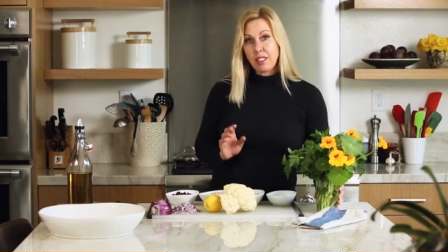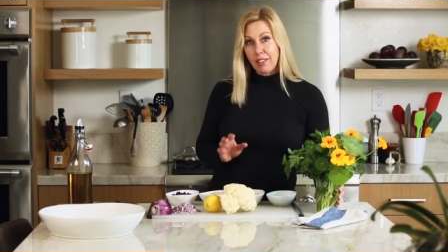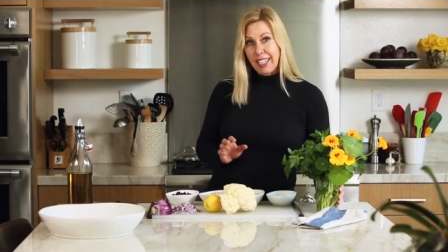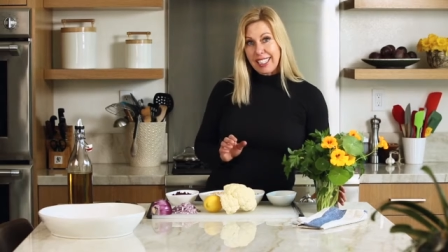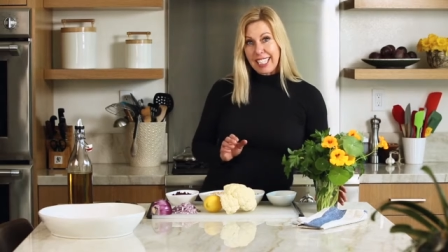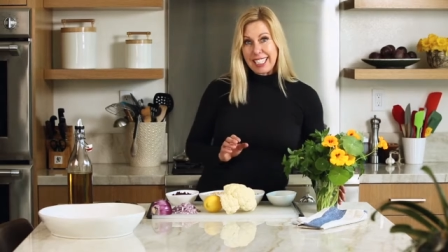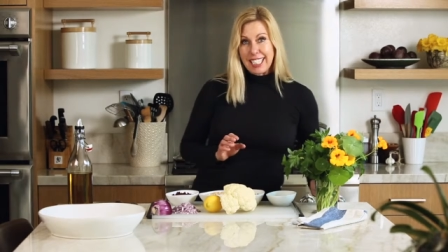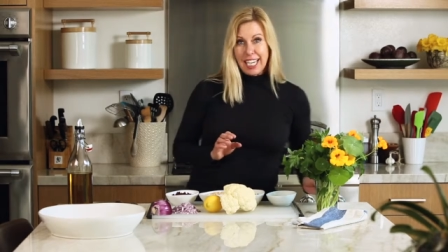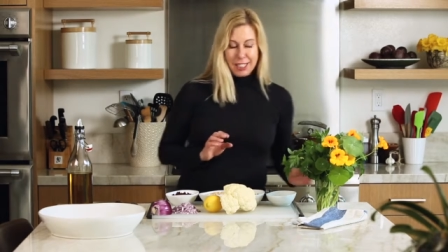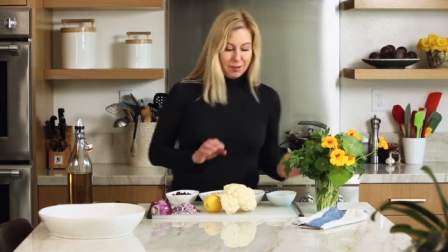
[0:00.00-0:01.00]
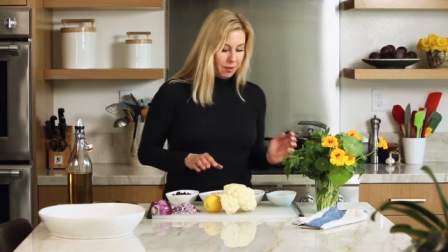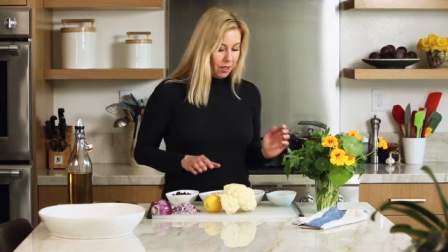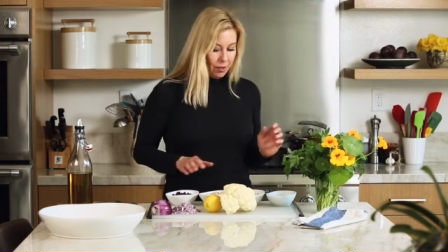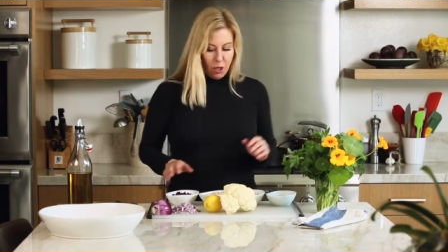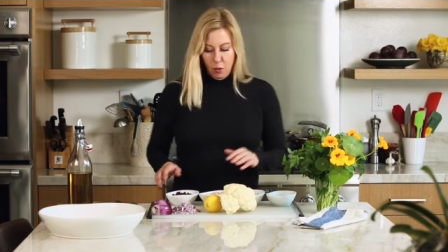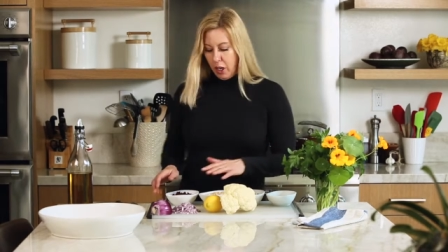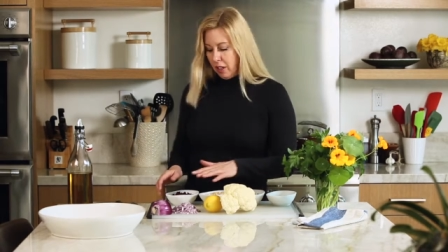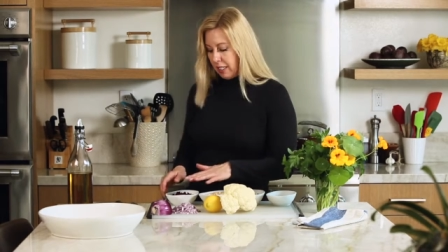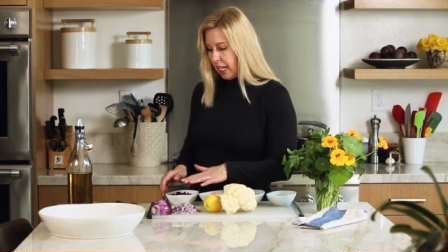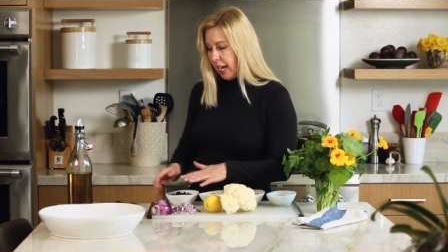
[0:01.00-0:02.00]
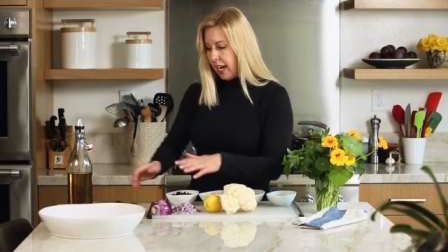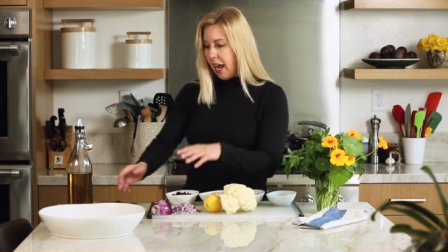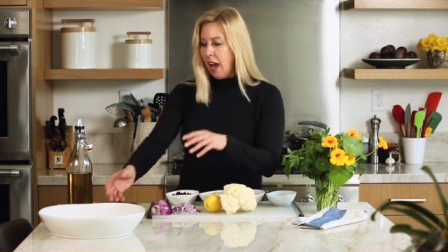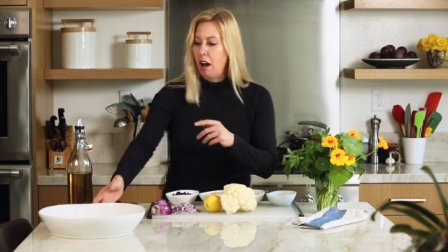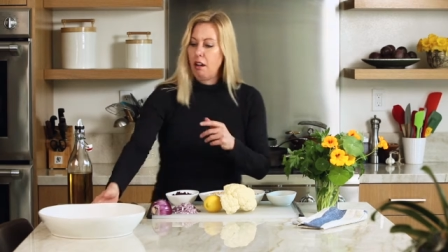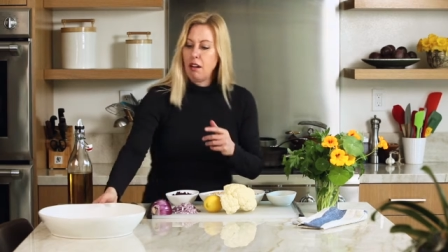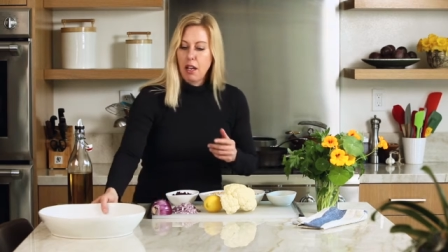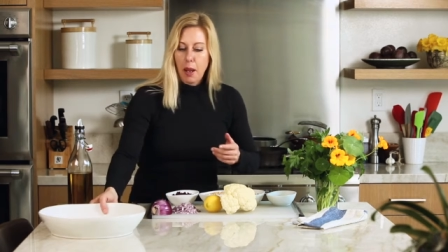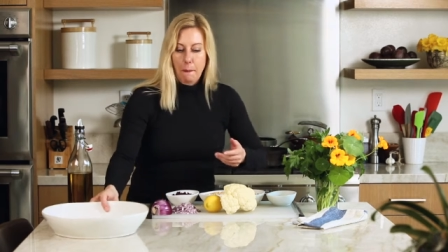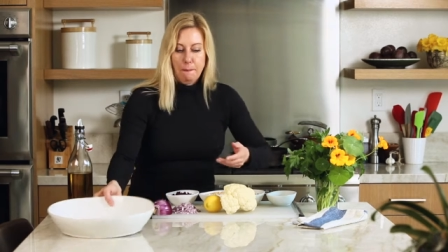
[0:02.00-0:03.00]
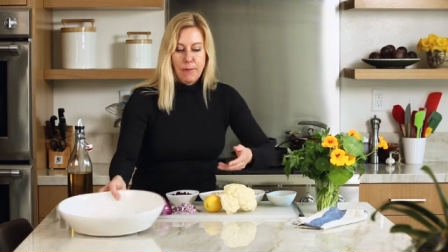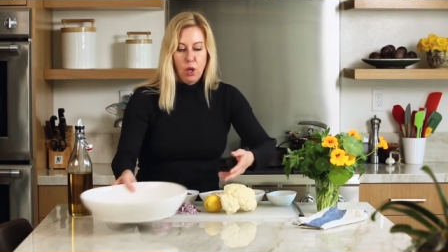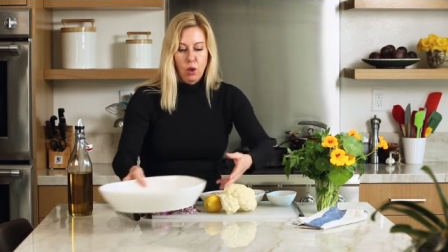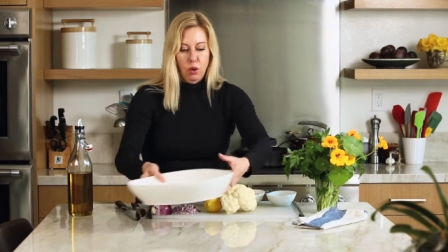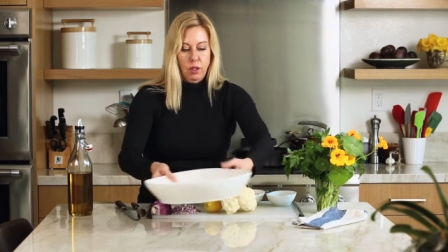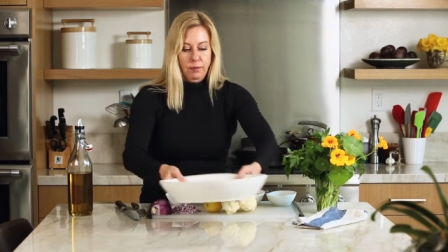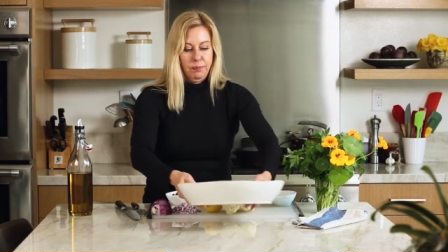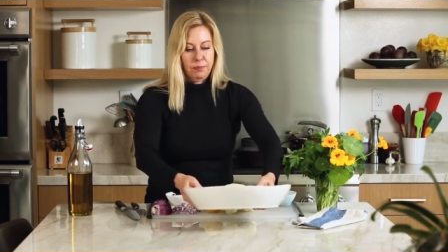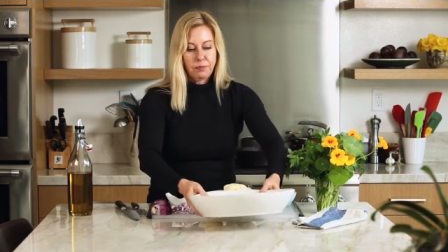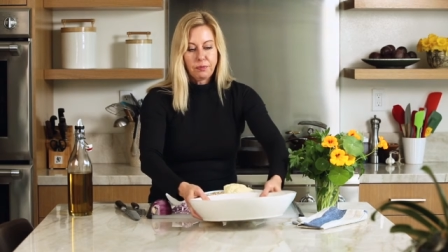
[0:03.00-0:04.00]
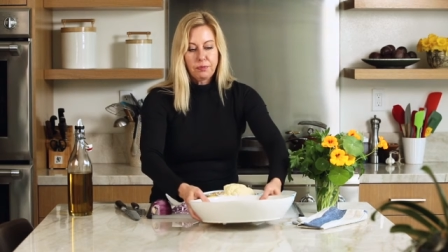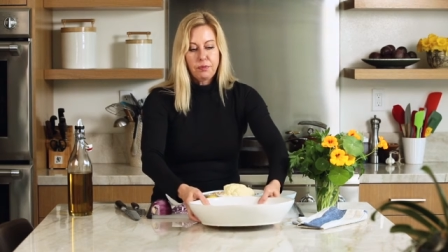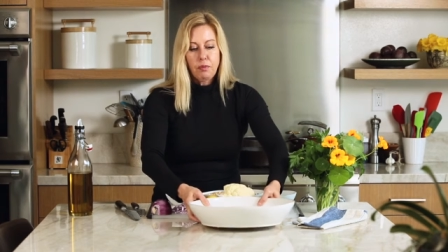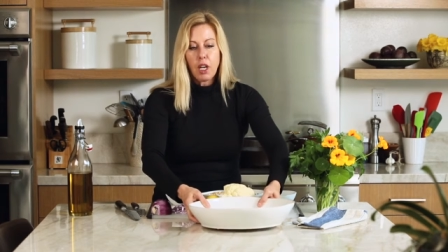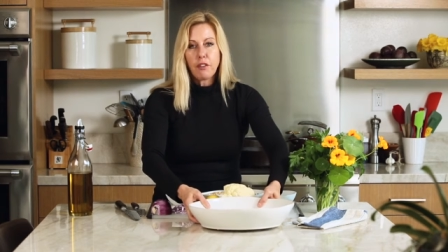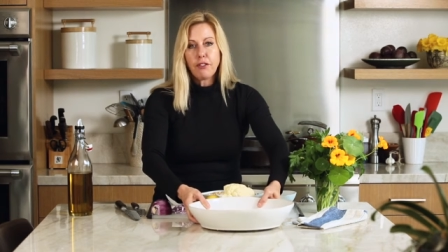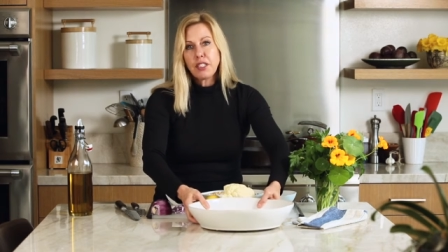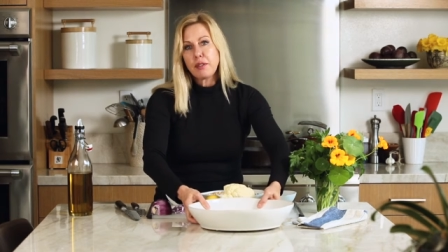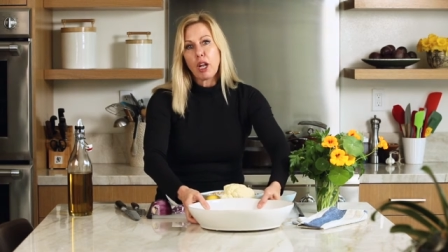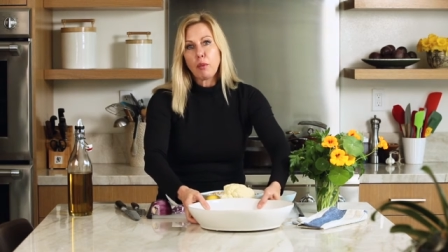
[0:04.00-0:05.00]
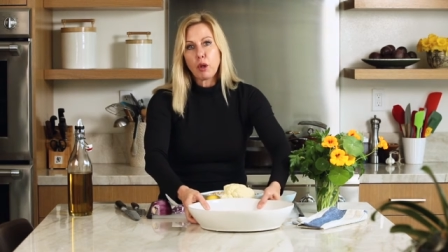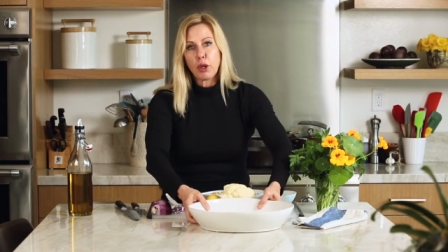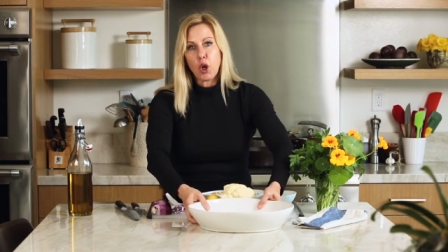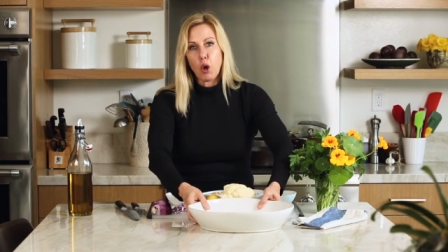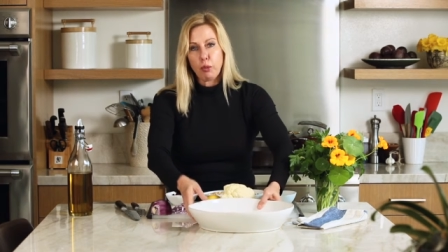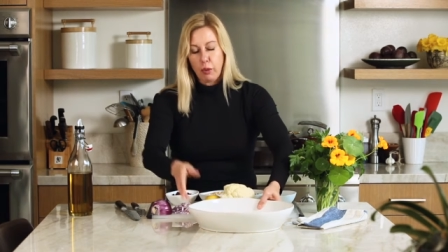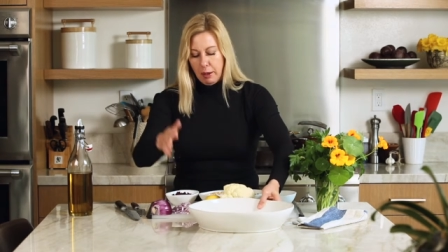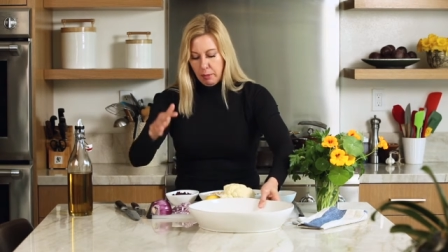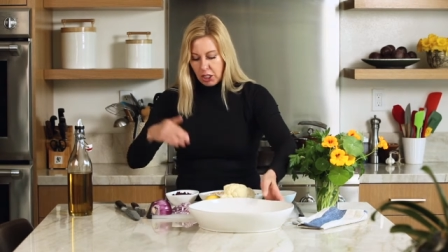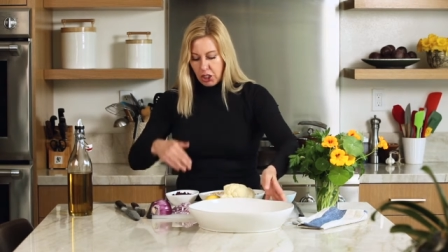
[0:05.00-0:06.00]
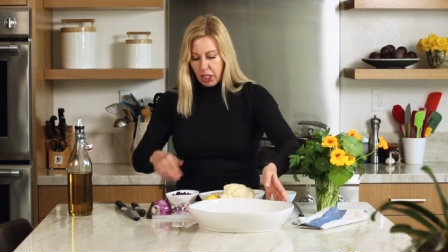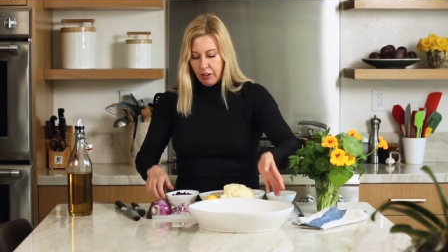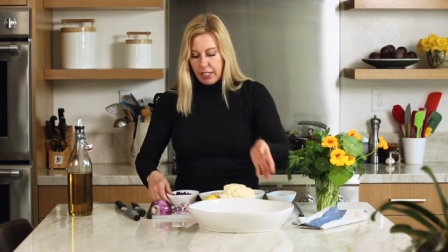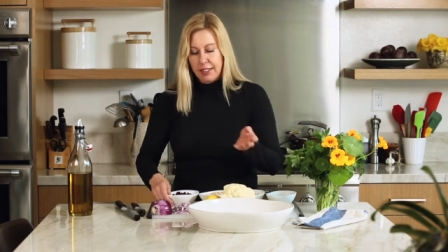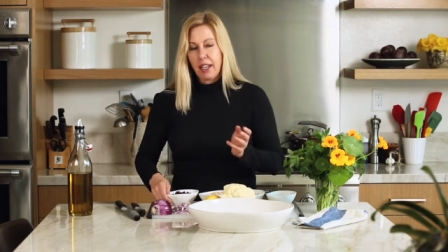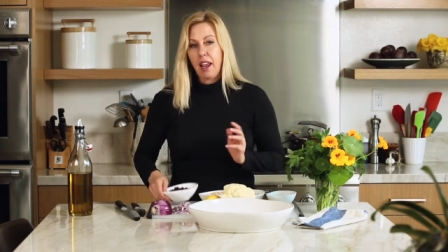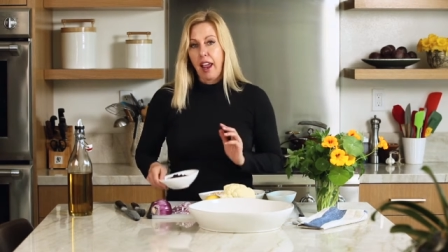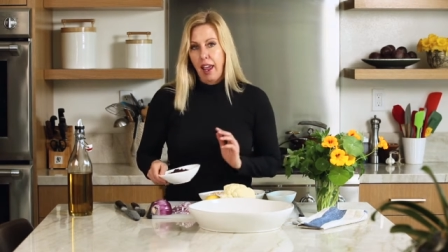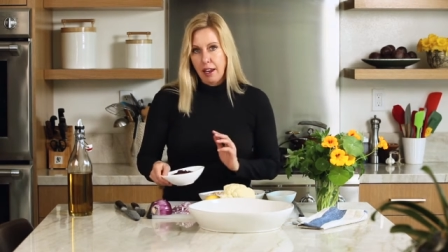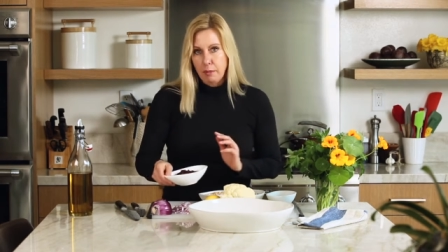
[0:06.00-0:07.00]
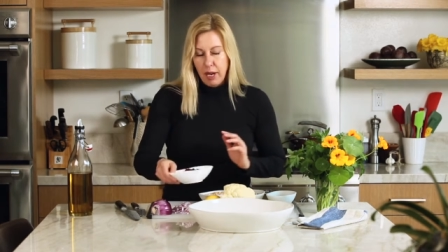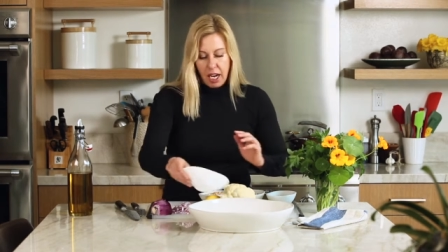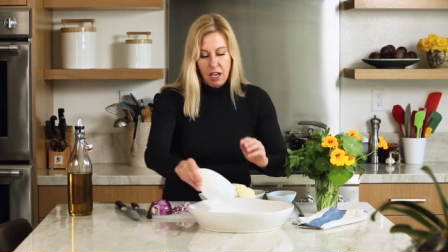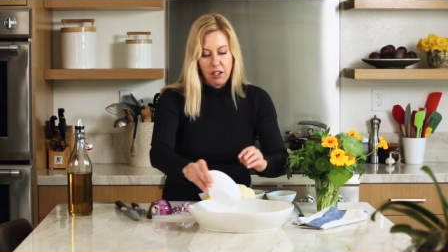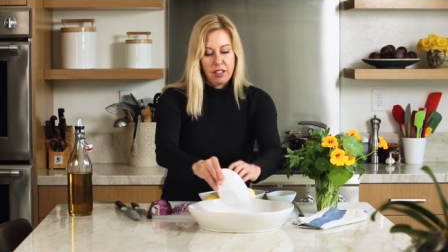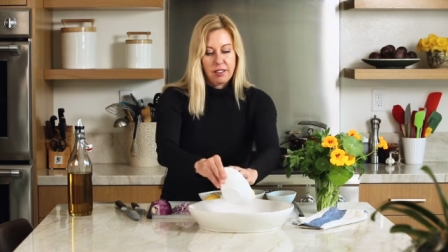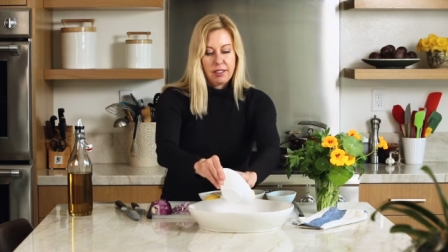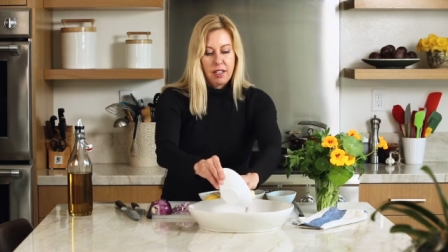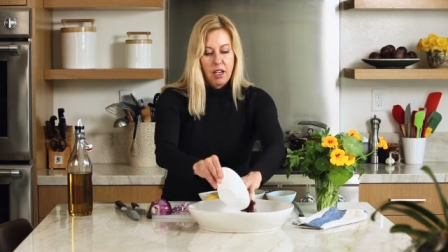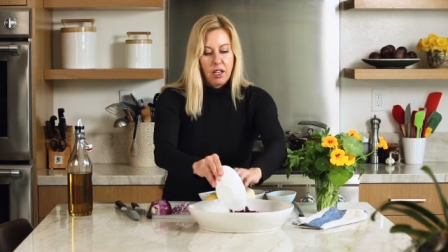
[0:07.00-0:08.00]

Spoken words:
So let's get started. We're going to take our bowl, and first of all I want to incorporate my cherries and my onions.